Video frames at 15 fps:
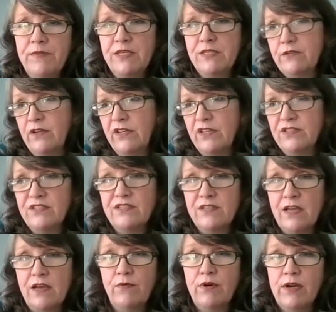as long as it's
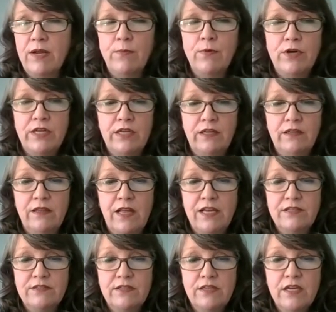not when I'm already in
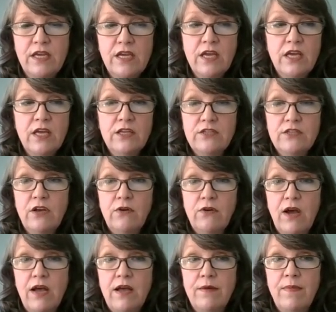class. So
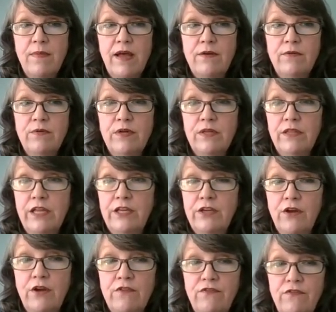I will let
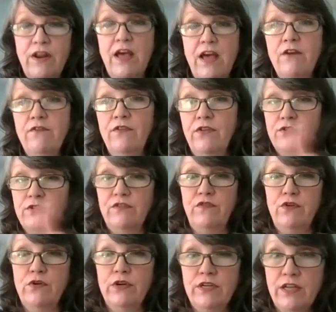you go for now, for those of
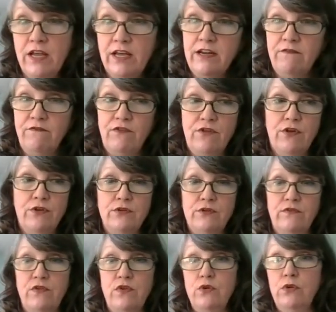you who are done, and for those
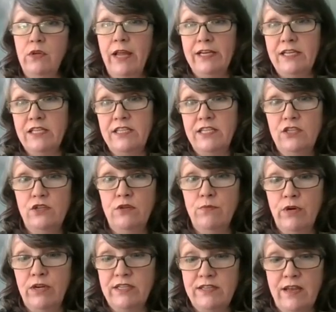of you who'd like to see 2
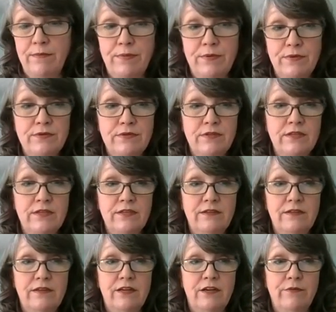more examples,
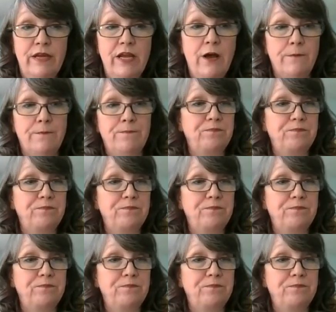here we go.